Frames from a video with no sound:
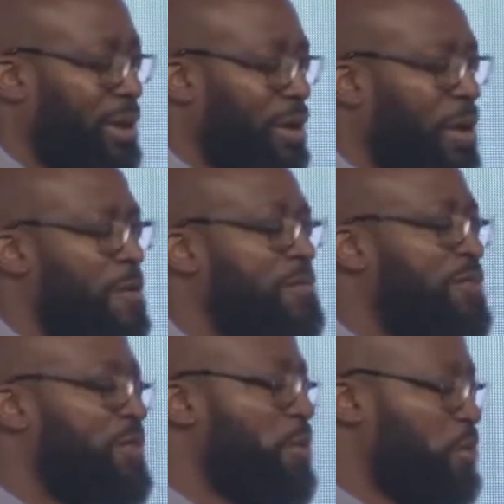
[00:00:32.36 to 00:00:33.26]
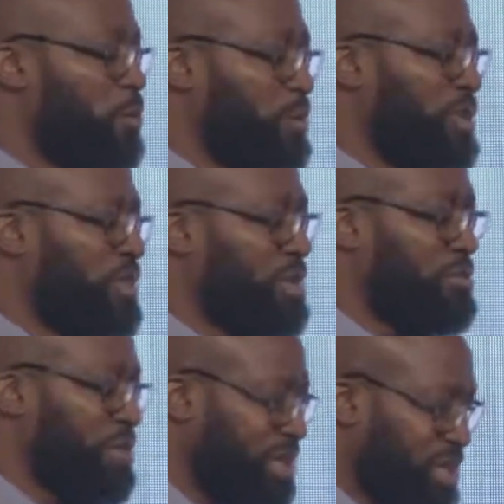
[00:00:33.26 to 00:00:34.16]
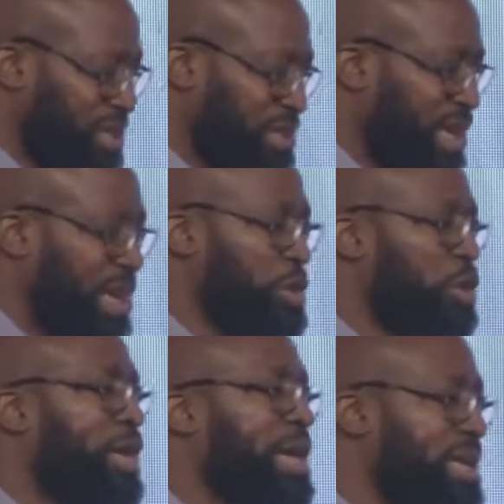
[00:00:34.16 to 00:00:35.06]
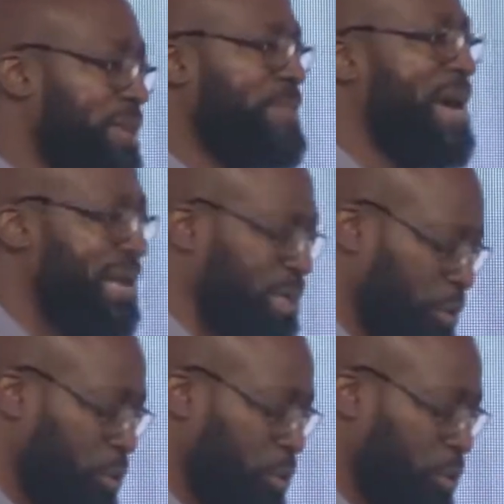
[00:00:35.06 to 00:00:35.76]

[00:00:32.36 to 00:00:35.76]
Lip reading: unfold the riches in your hidden manna to